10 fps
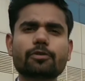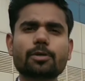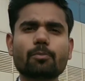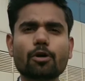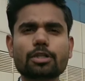
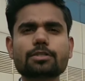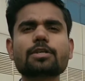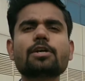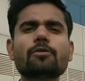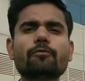models
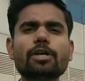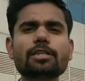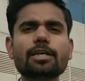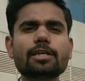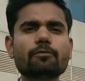when
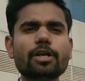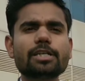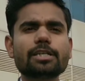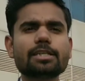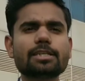the
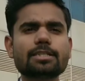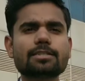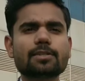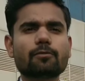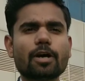inventory is
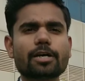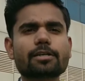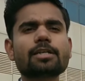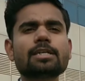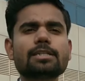required.
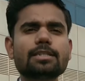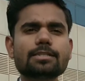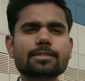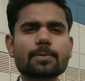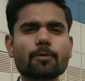This
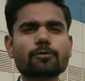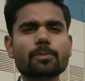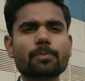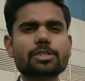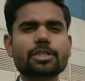type of the
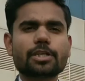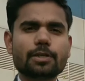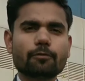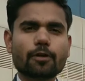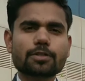budget
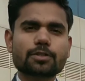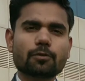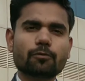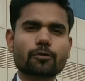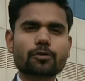involves the
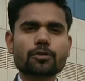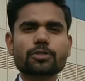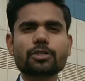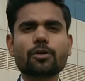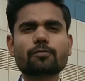
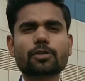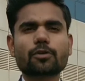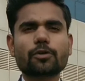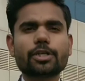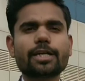forecasting of the
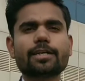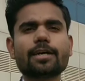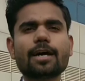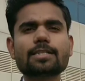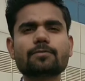quantity
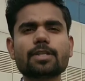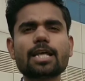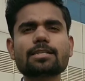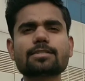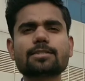as well
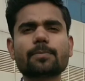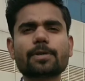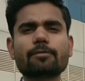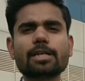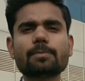as the
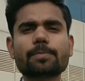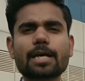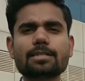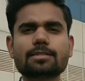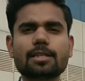prevailing
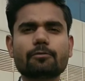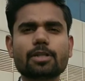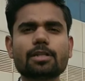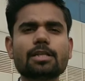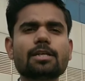price level.
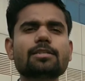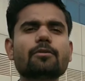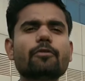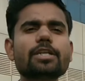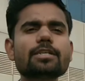The
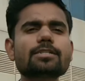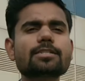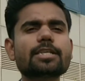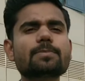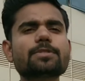various
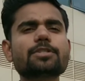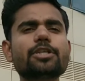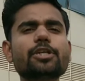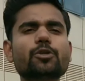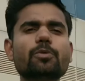steps
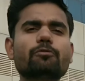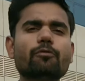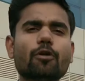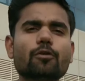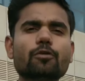need to be
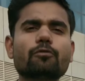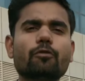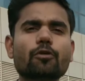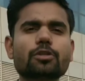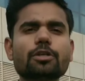followed
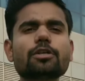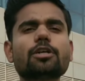for the